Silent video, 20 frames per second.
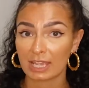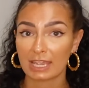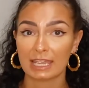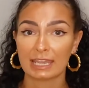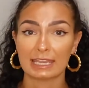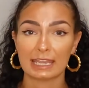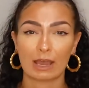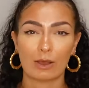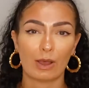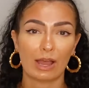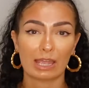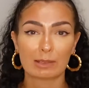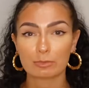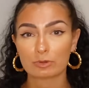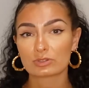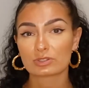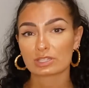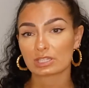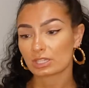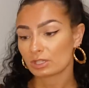Now, I
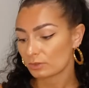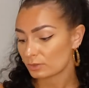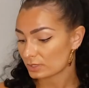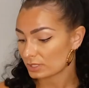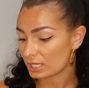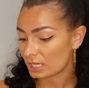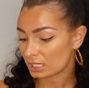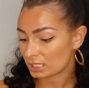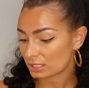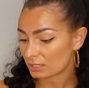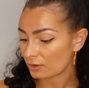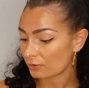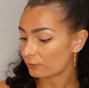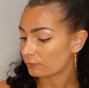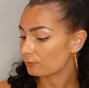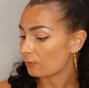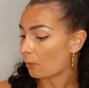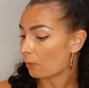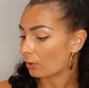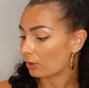mostly use this
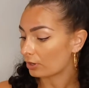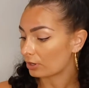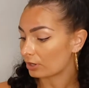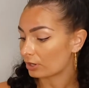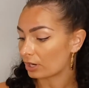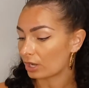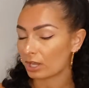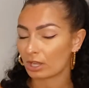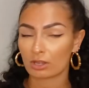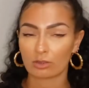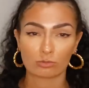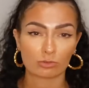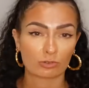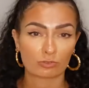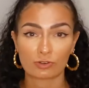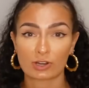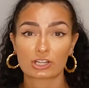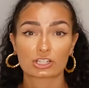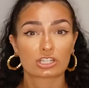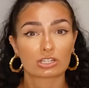for
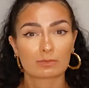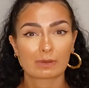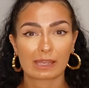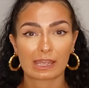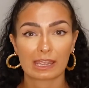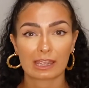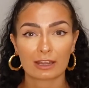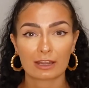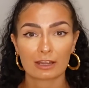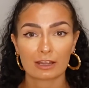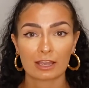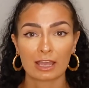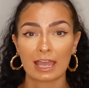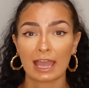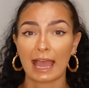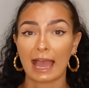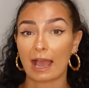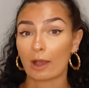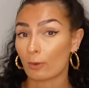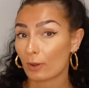refreshing my hair.
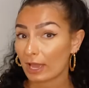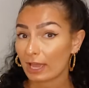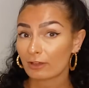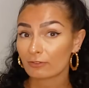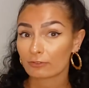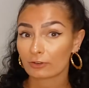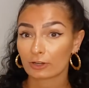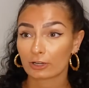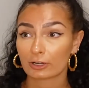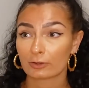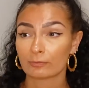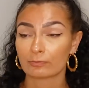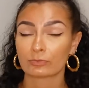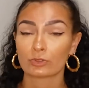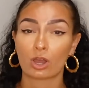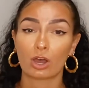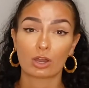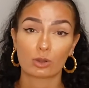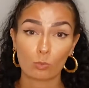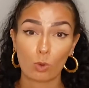However,
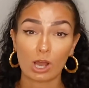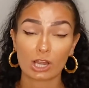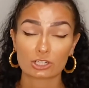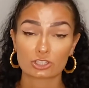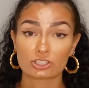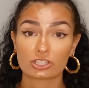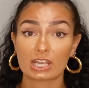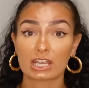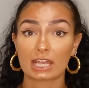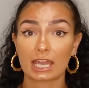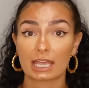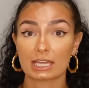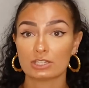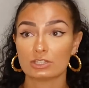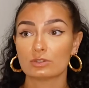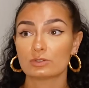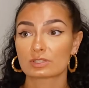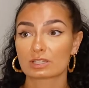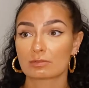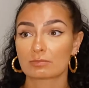on wash day, I
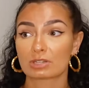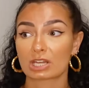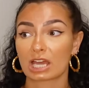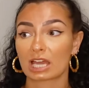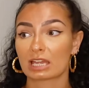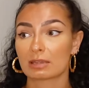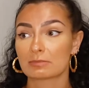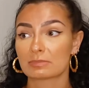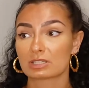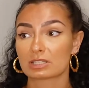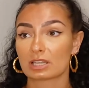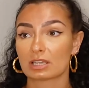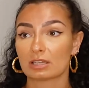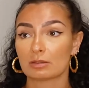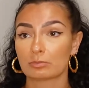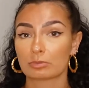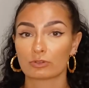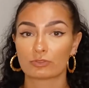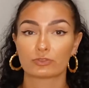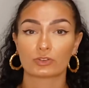do sometimes
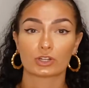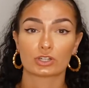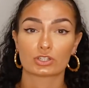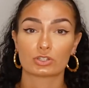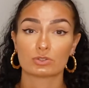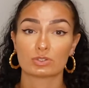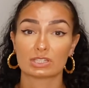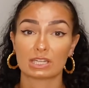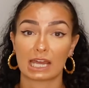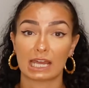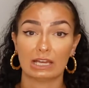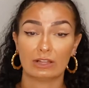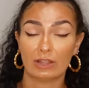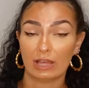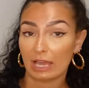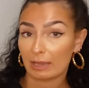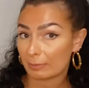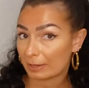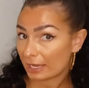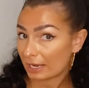prefer to style
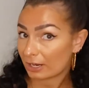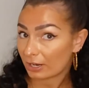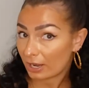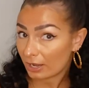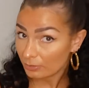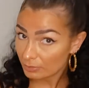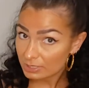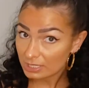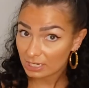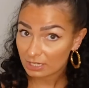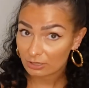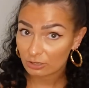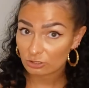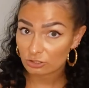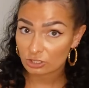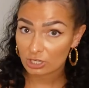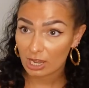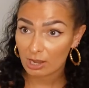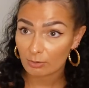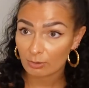my hair outside of the
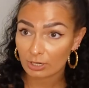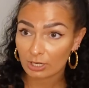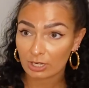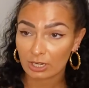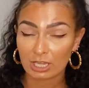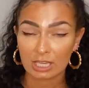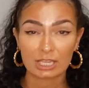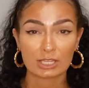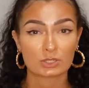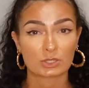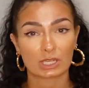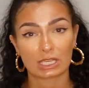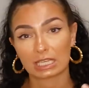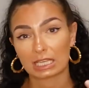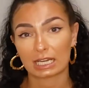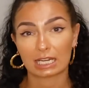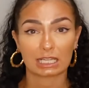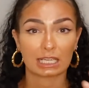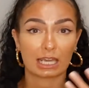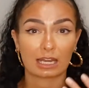shower so I can
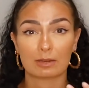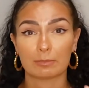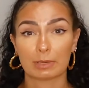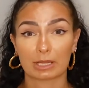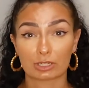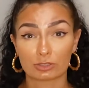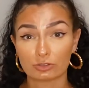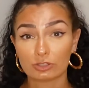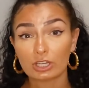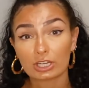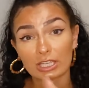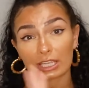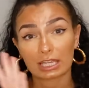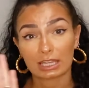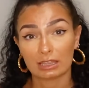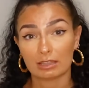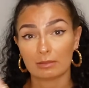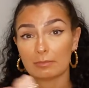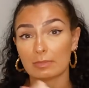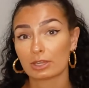kind of get a better look in
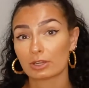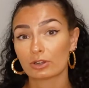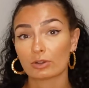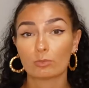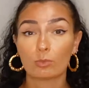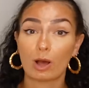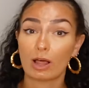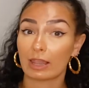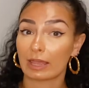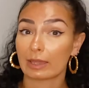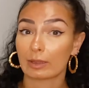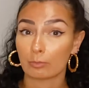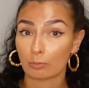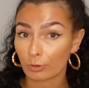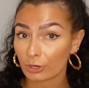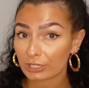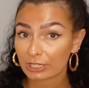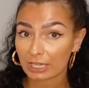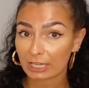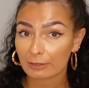the mirror while I am
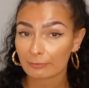working.